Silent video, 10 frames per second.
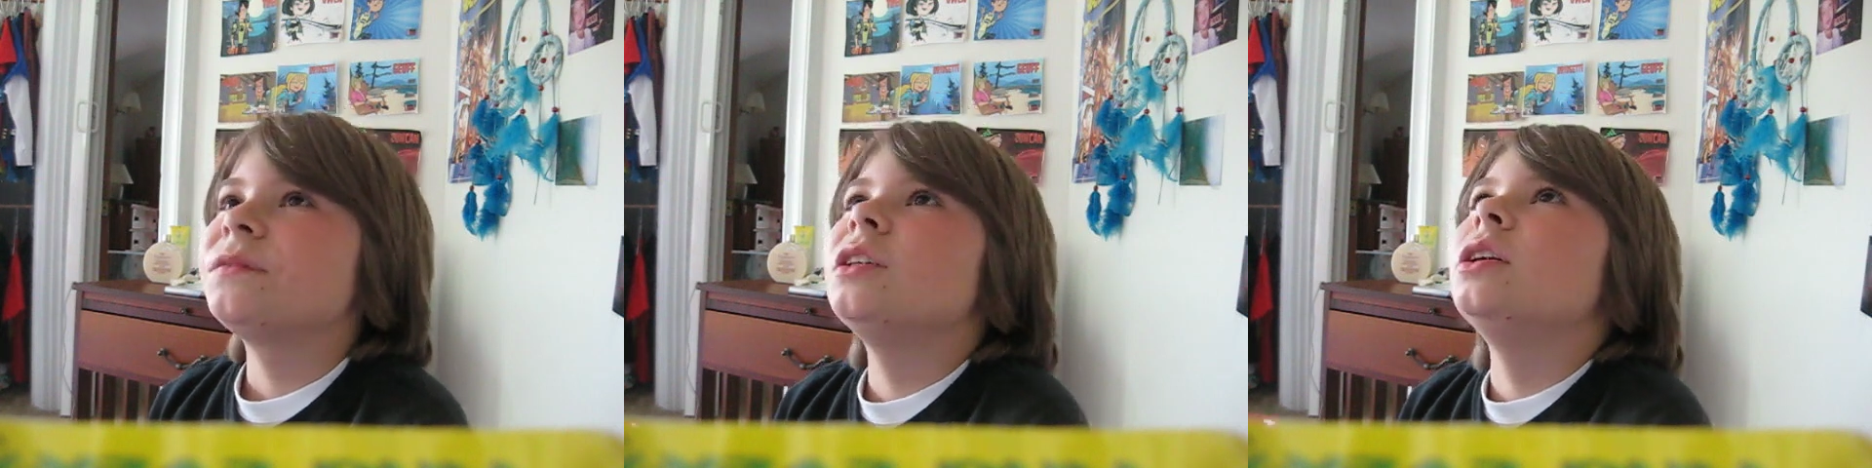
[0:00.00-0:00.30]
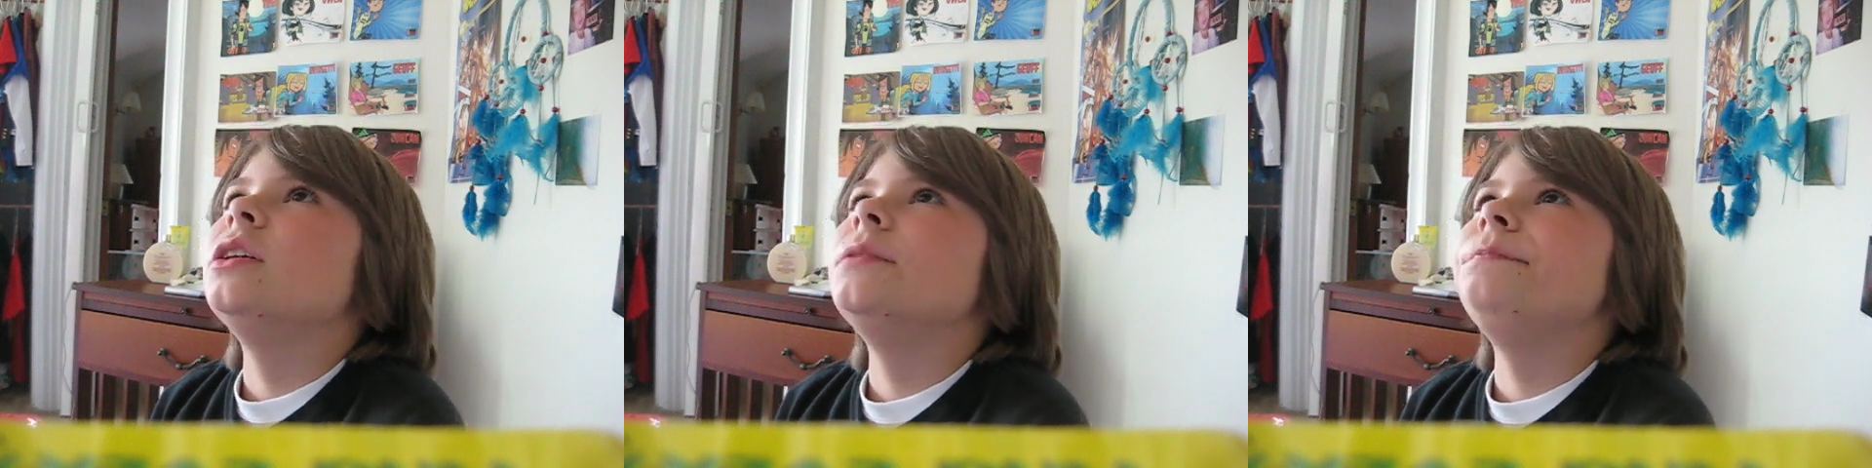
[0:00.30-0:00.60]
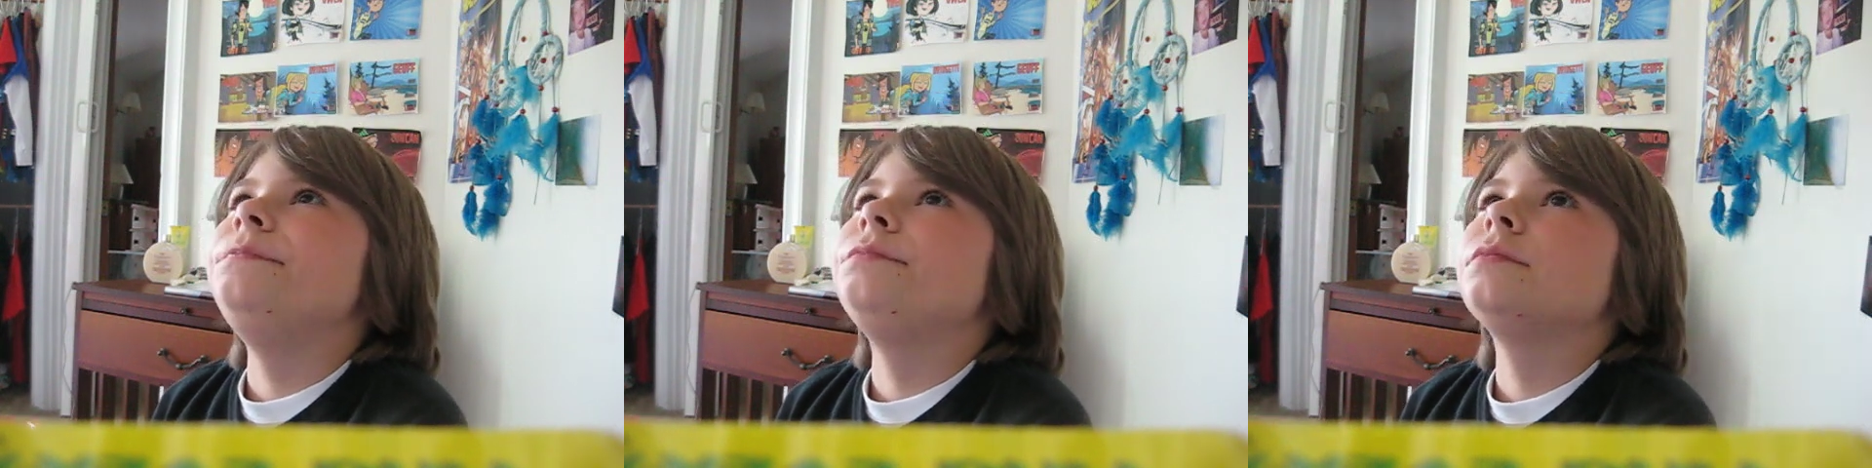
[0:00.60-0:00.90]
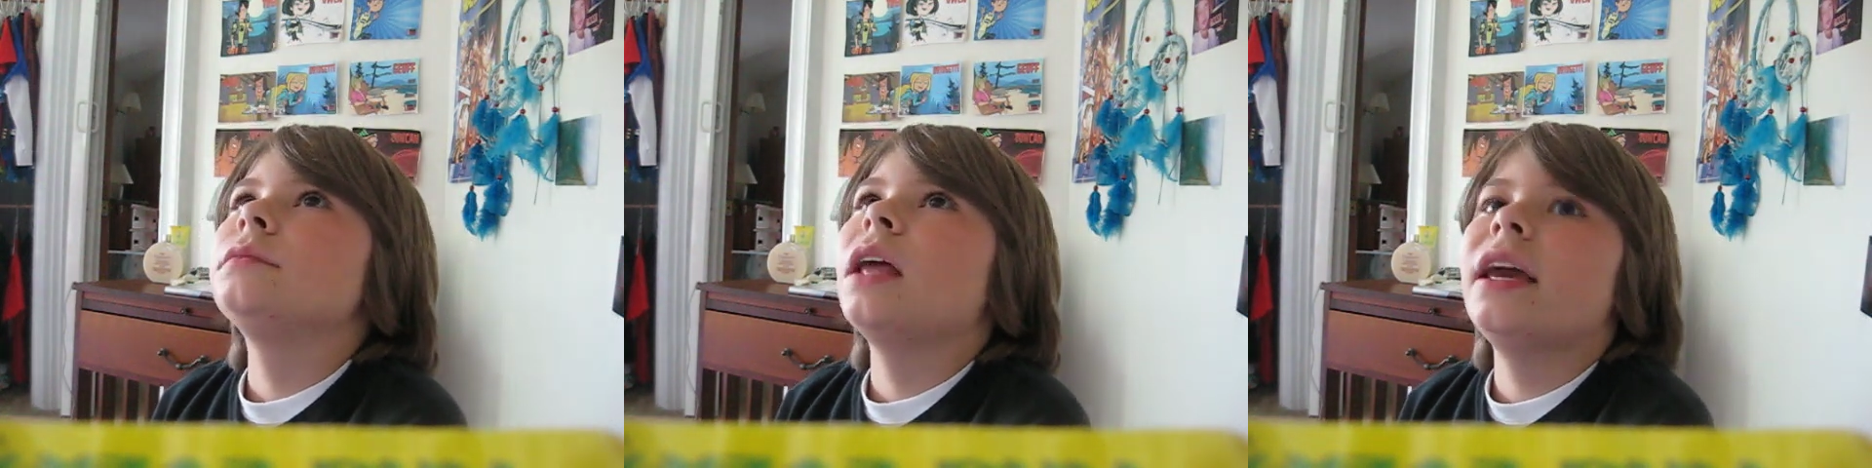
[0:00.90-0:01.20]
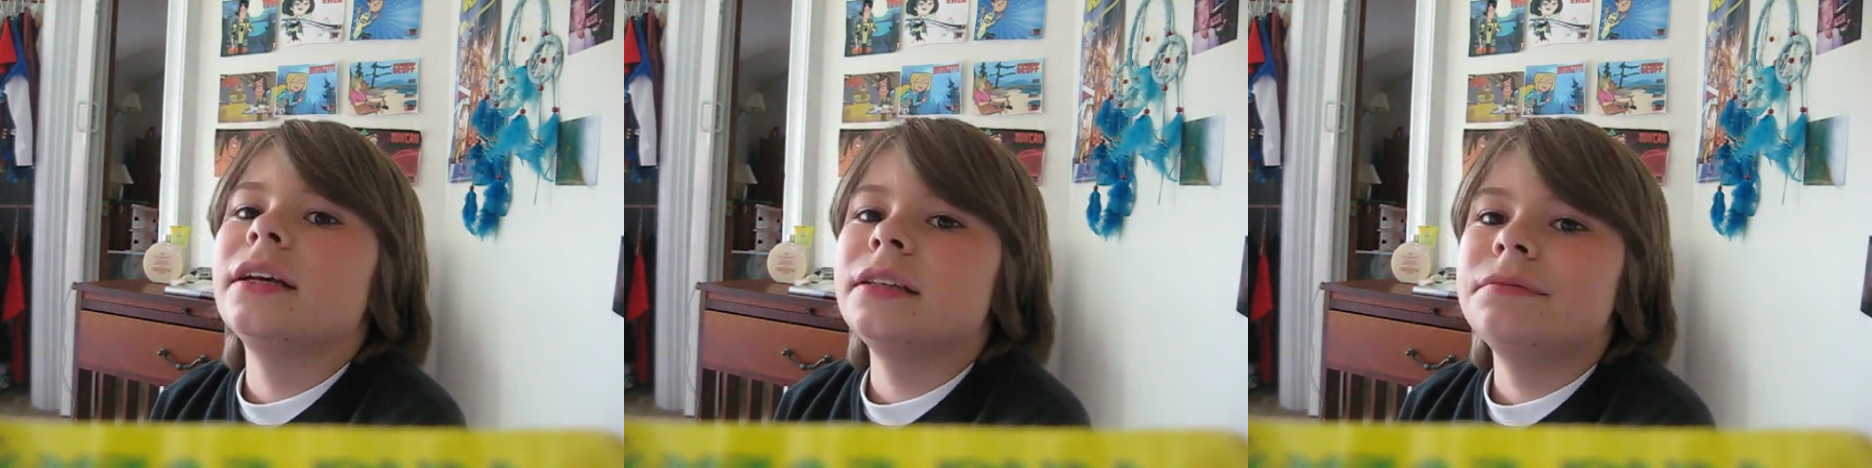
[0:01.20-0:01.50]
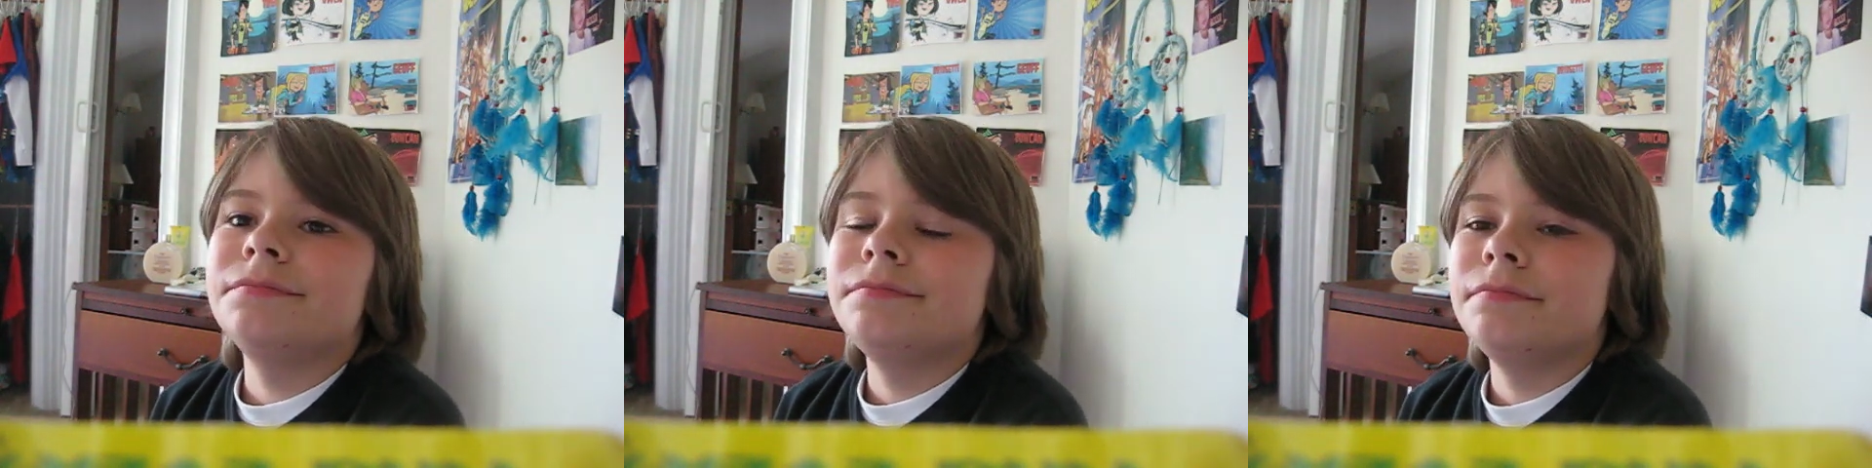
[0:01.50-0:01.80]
Um, and